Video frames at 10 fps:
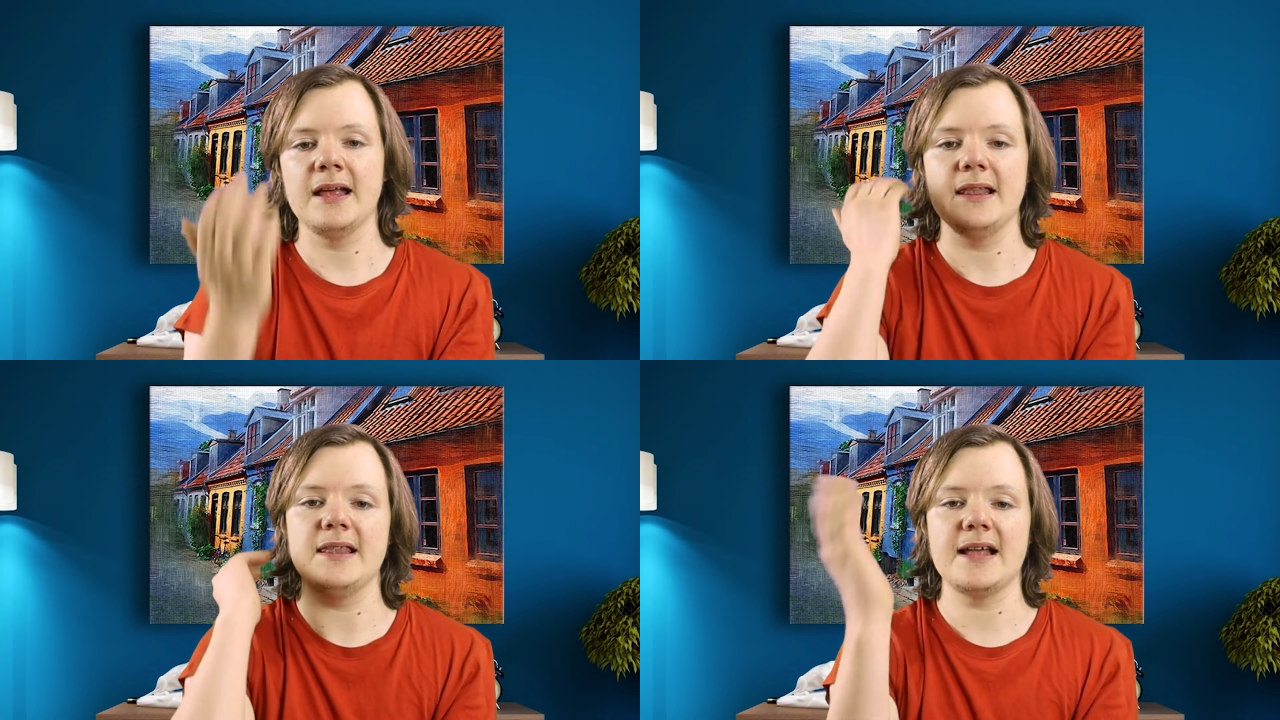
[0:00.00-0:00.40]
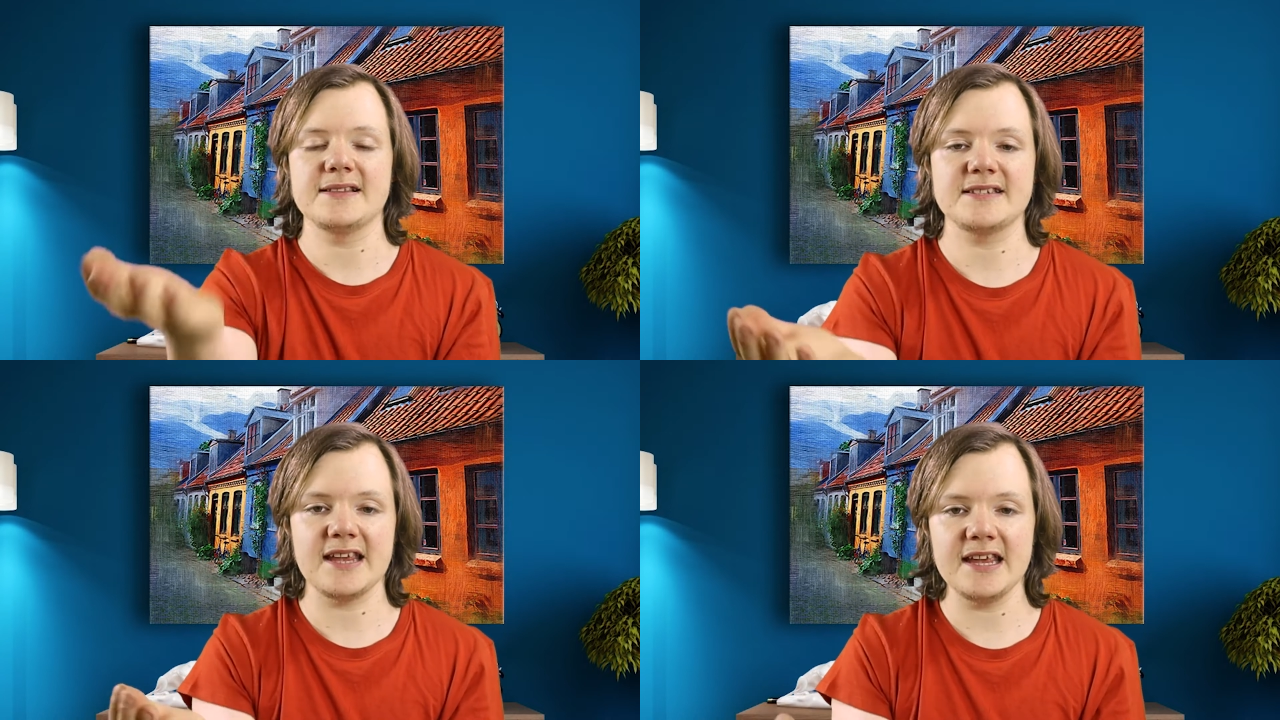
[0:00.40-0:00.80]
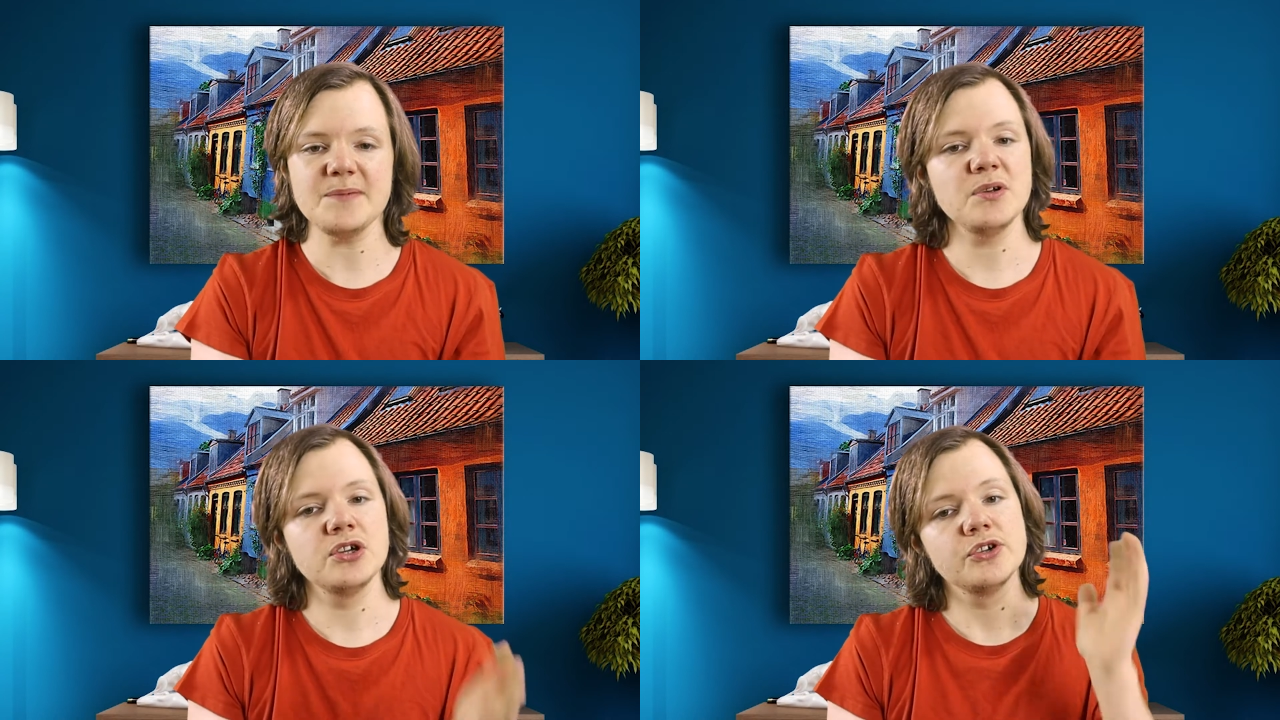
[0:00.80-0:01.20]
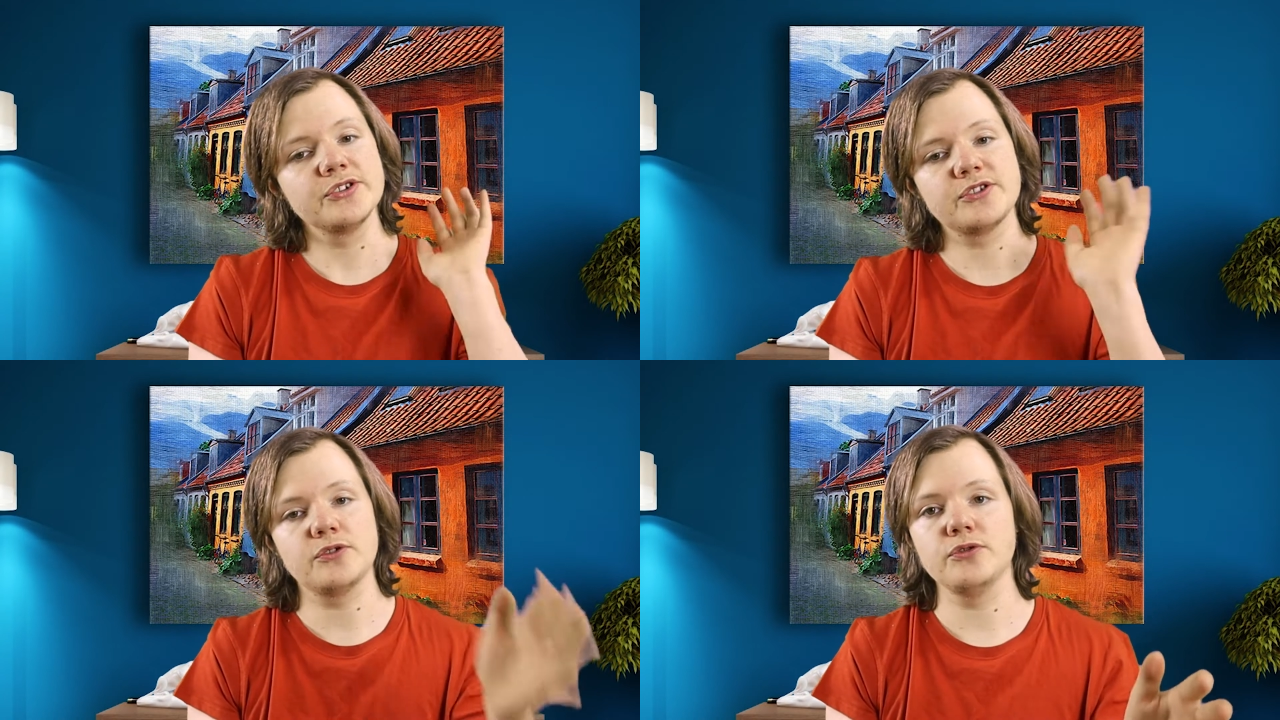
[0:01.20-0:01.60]
landscape,
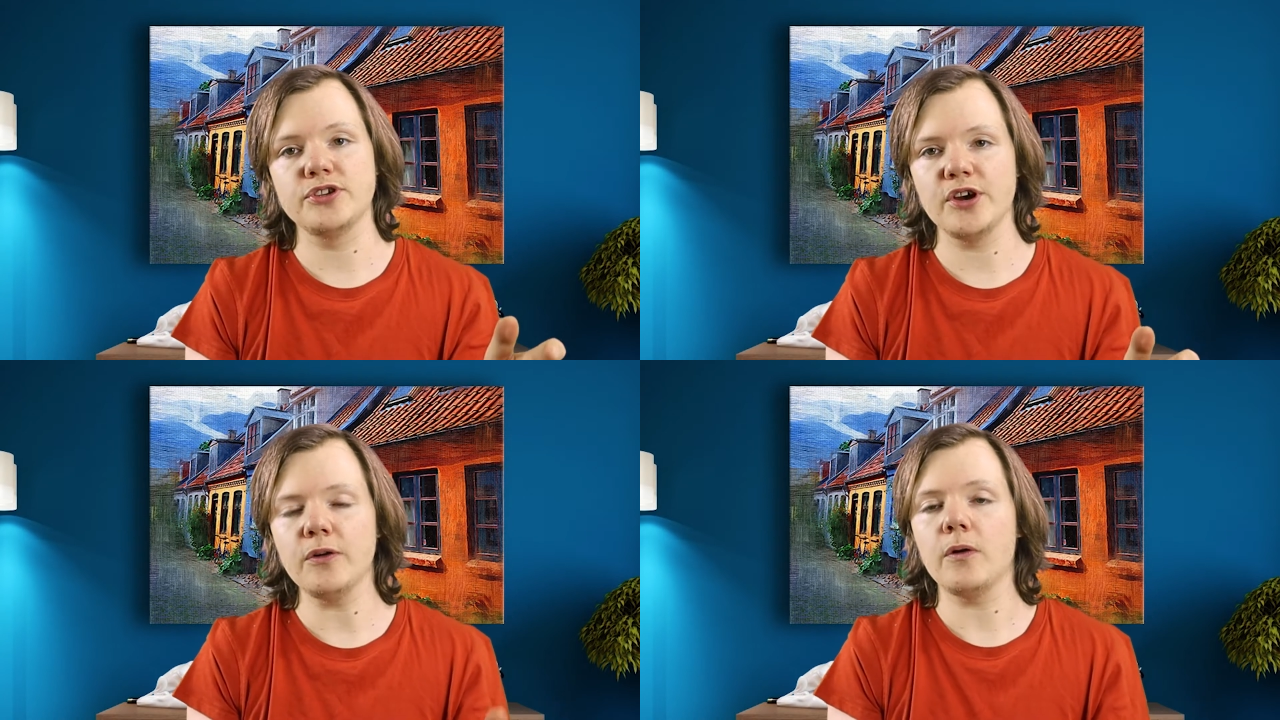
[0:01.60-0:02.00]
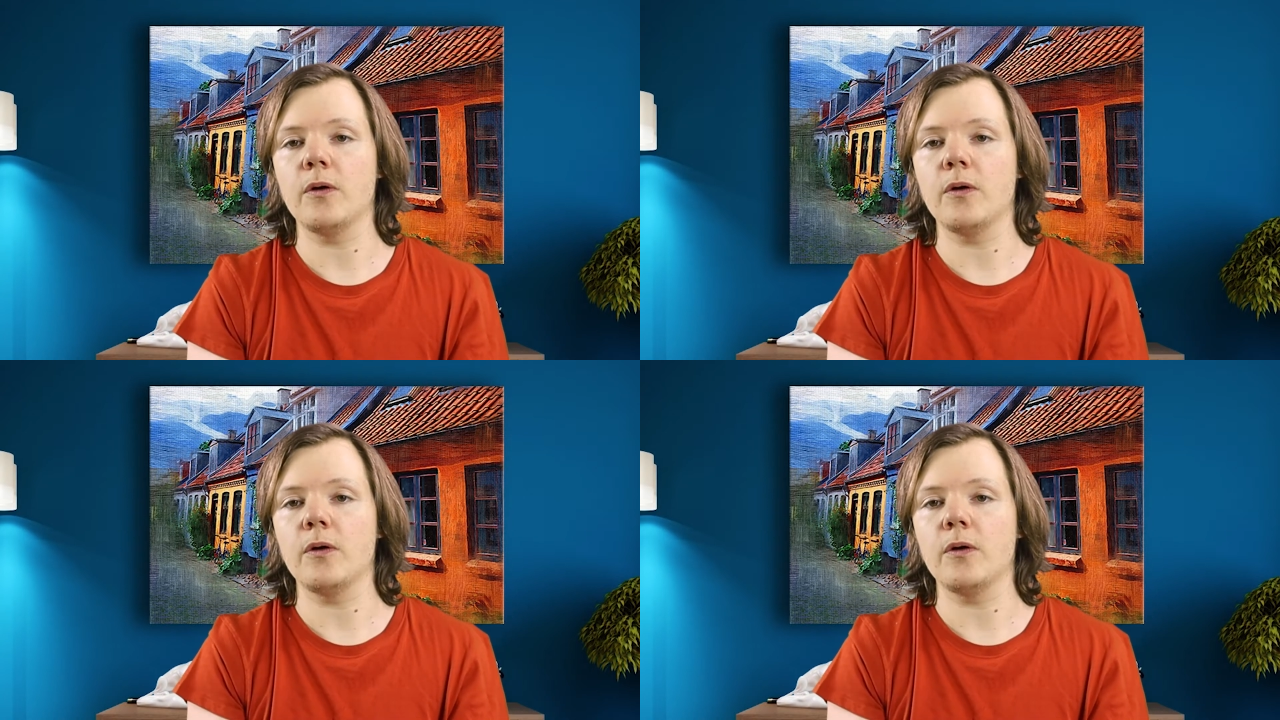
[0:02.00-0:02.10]
studio,